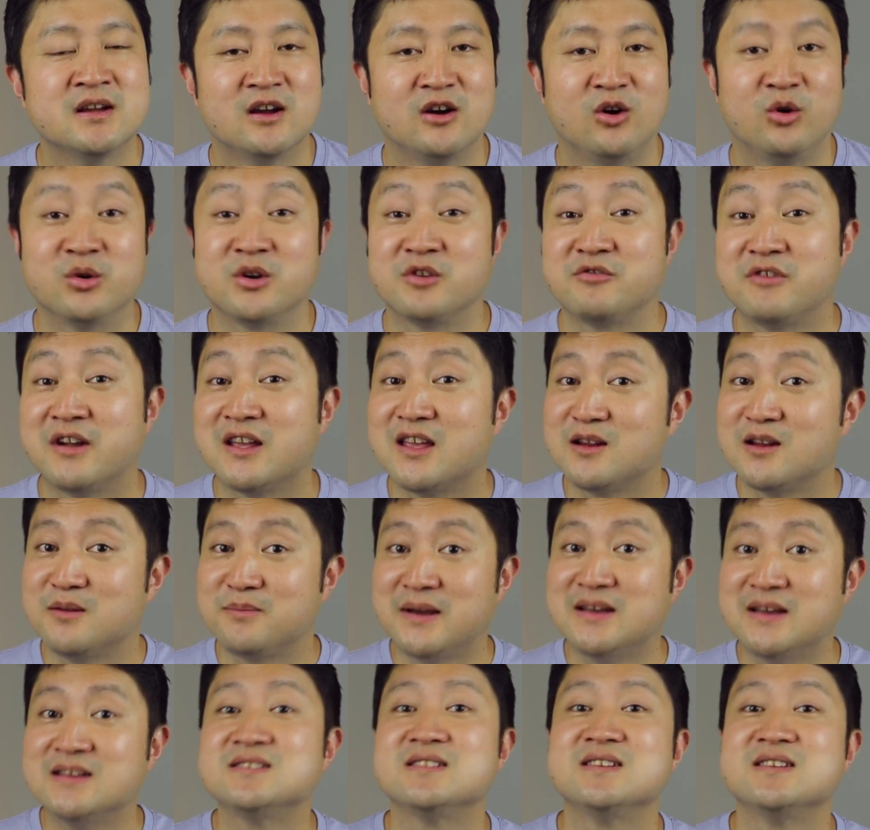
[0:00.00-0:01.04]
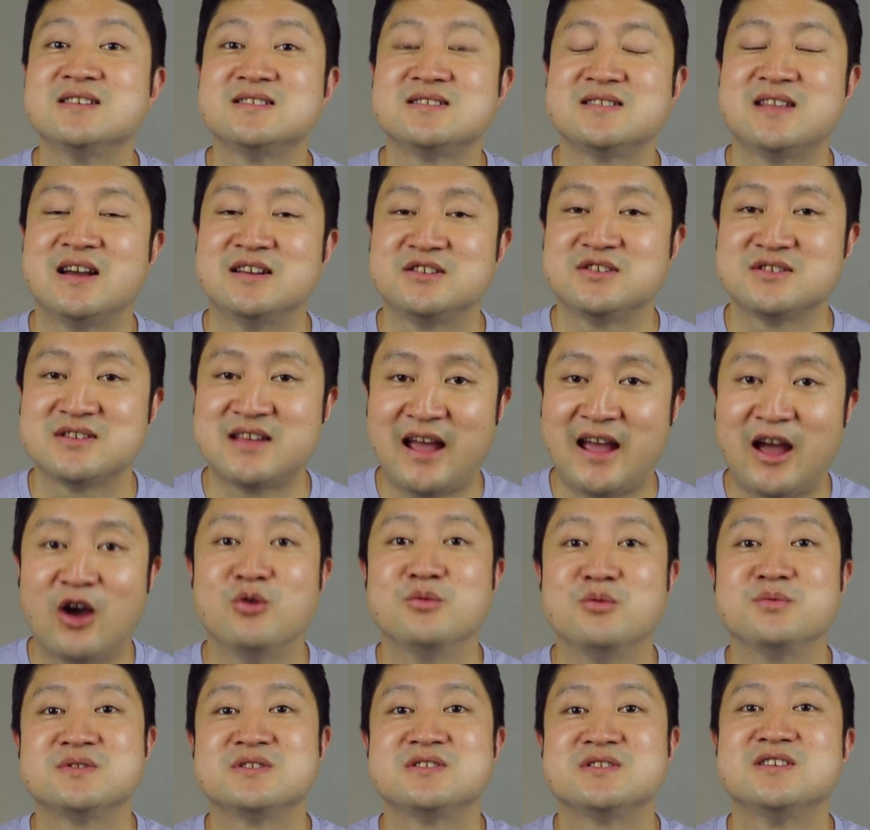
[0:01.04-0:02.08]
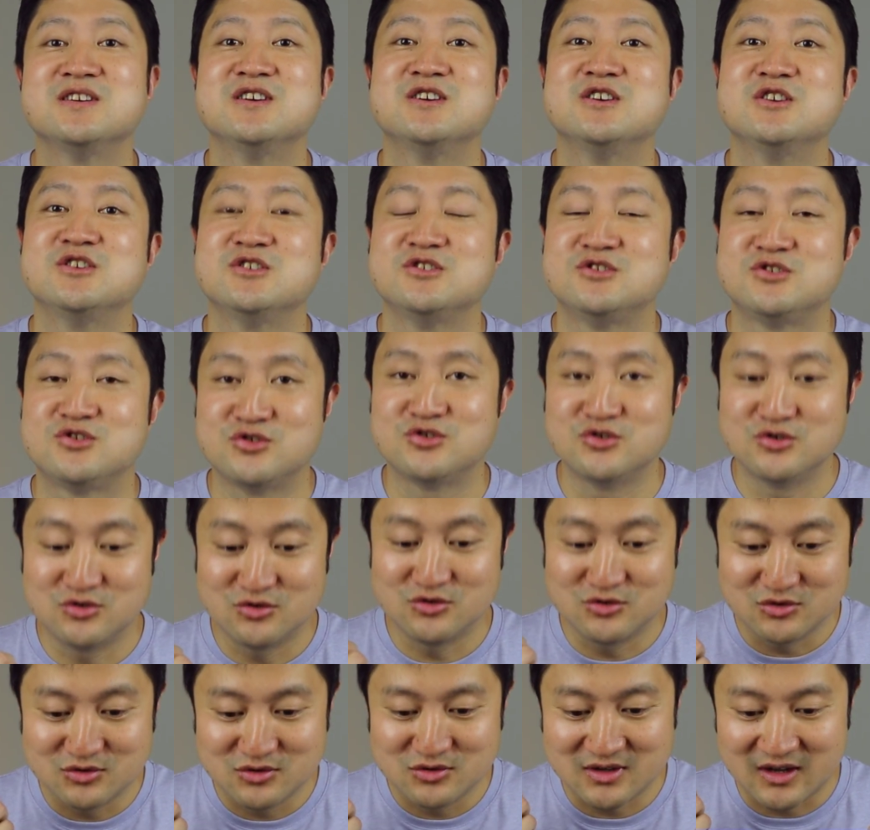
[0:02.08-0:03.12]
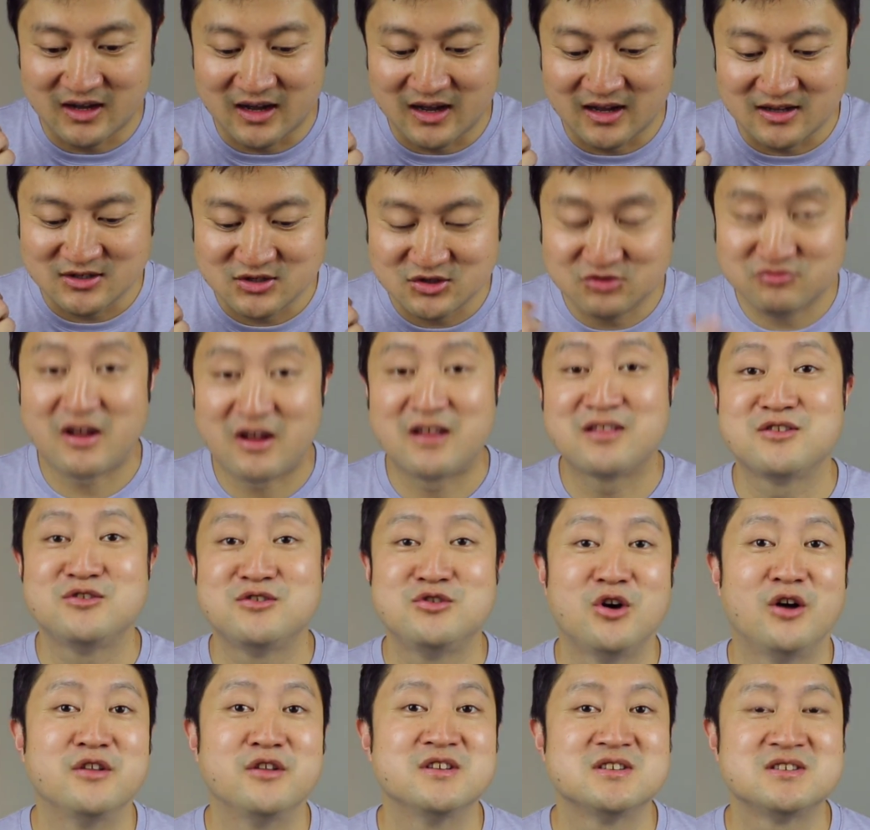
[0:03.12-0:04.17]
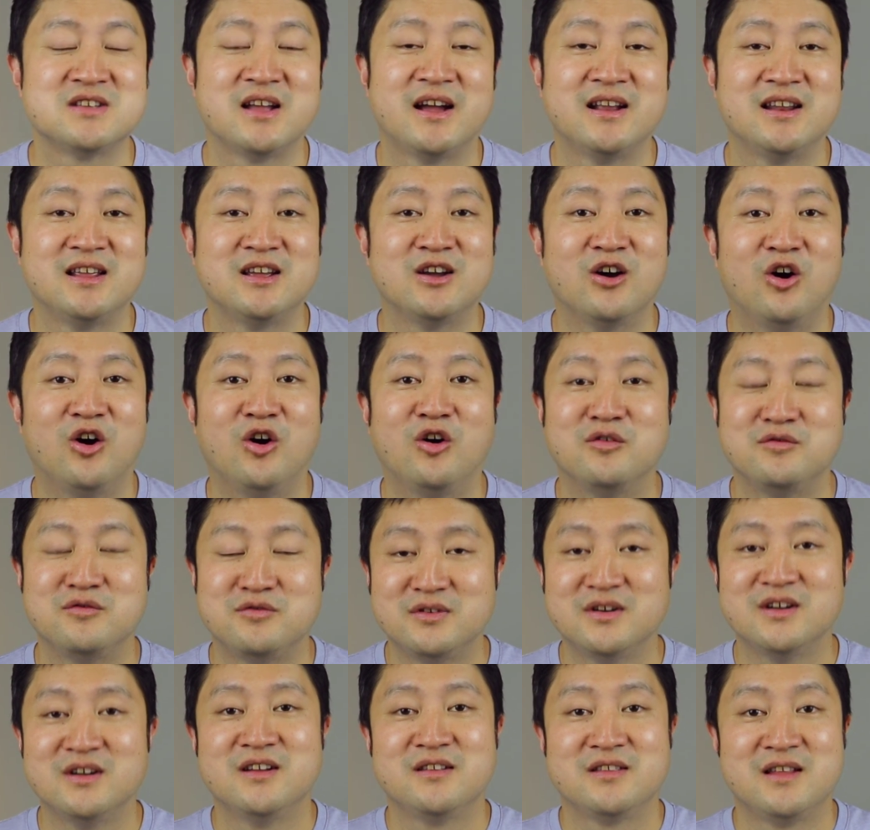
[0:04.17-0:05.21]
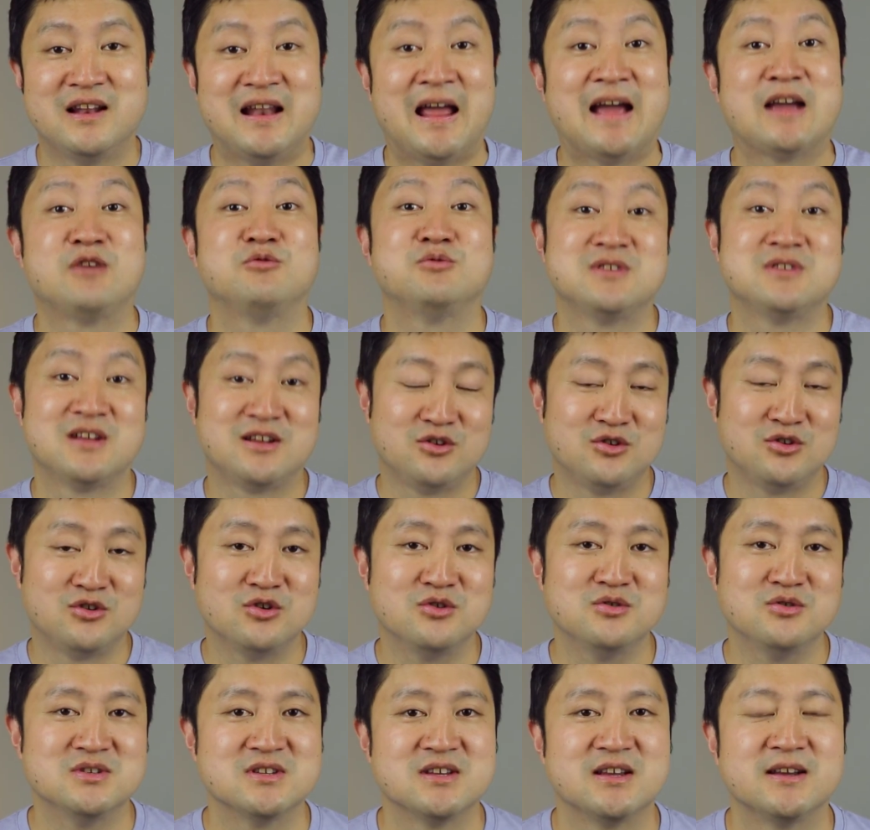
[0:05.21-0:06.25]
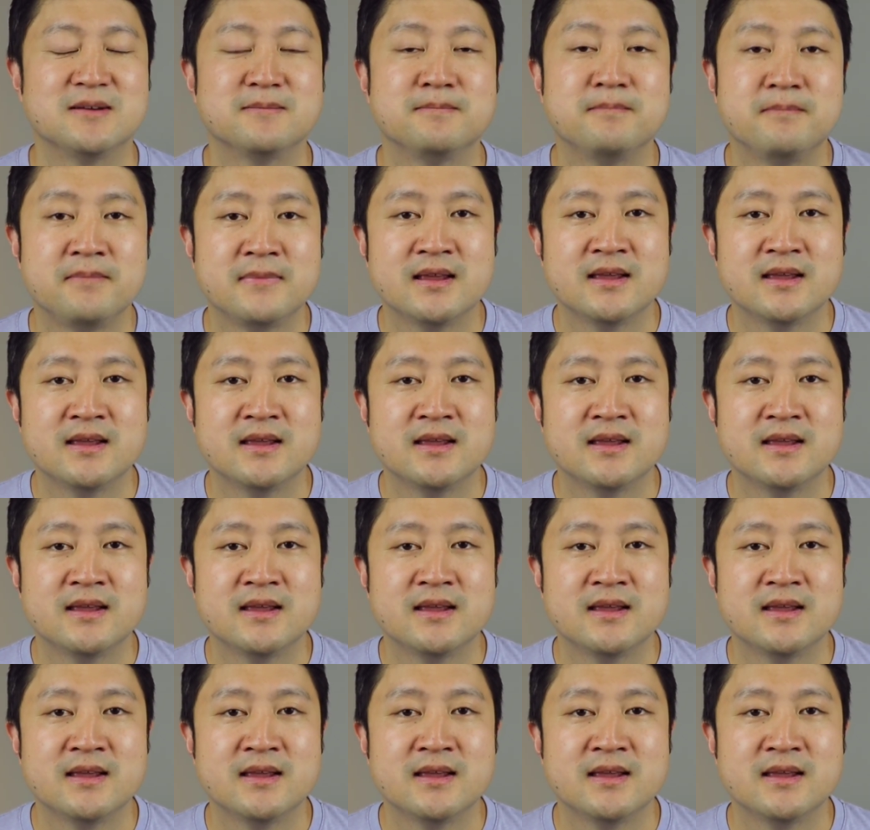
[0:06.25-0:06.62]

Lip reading: on a regular basis, that just helps to strengthen your understanding of the language that you're using.